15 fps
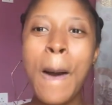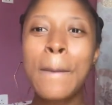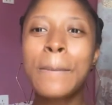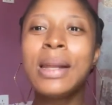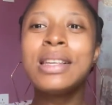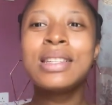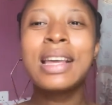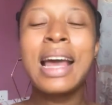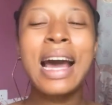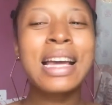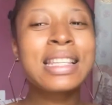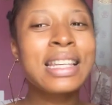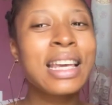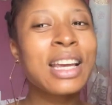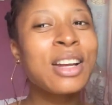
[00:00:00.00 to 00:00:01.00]
Please
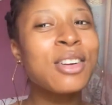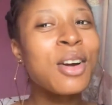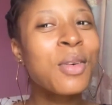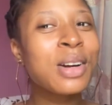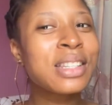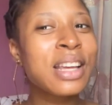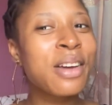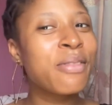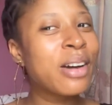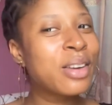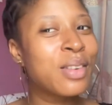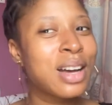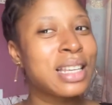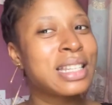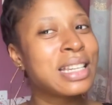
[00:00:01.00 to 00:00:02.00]
guys, ignore whatever you
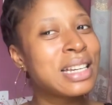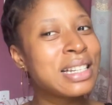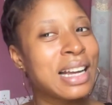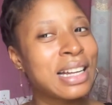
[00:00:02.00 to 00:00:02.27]
are seeing